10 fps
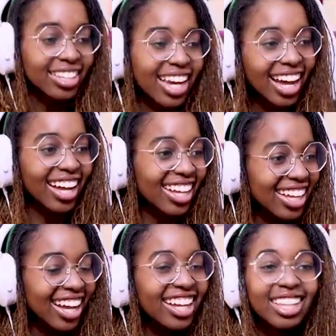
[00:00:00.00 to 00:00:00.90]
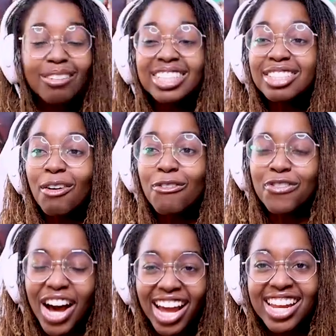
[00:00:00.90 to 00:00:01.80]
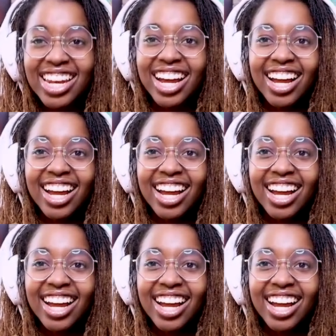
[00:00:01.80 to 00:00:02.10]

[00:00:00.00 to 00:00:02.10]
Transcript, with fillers: Yeah! That was so fun!